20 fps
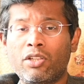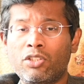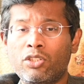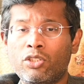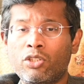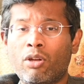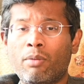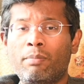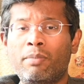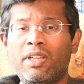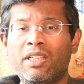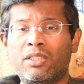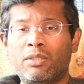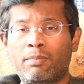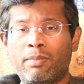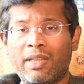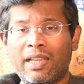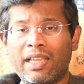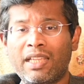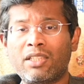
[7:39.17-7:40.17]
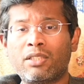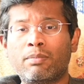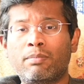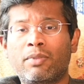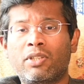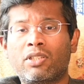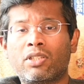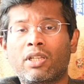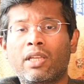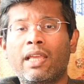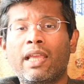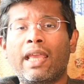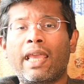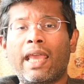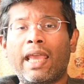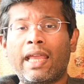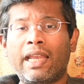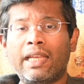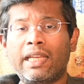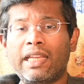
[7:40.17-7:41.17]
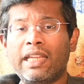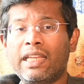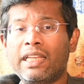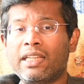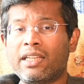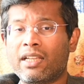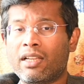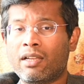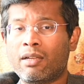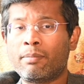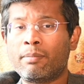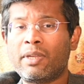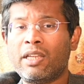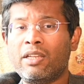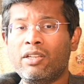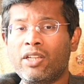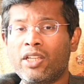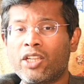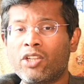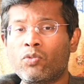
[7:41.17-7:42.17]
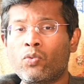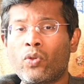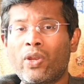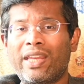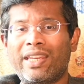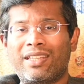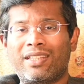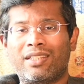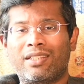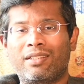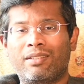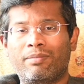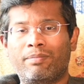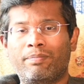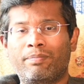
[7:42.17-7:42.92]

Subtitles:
job displacement and income inequality.